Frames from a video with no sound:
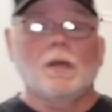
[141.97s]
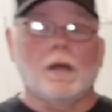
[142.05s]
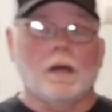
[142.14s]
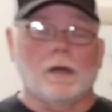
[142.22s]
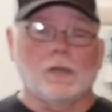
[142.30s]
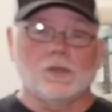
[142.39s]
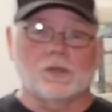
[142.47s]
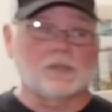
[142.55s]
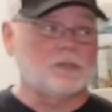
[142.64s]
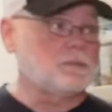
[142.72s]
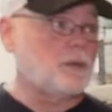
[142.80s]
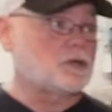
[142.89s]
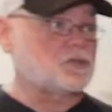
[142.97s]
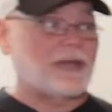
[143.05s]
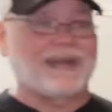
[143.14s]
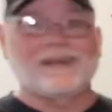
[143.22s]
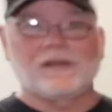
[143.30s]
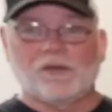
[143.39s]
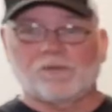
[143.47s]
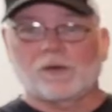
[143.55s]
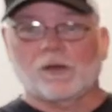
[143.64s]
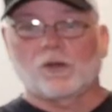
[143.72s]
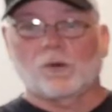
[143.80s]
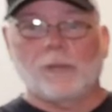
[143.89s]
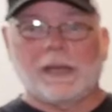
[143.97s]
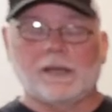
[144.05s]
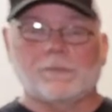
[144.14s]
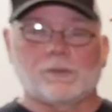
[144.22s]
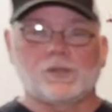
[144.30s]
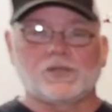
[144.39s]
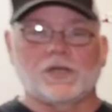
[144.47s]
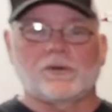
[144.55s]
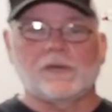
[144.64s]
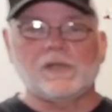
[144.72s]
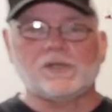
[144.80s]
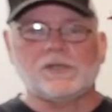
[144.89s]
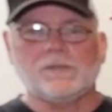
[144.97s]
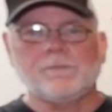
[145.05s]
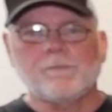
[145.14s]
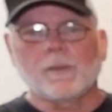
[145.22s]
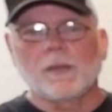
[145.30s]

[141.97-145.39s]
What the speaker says: You can assign a different color band per generation.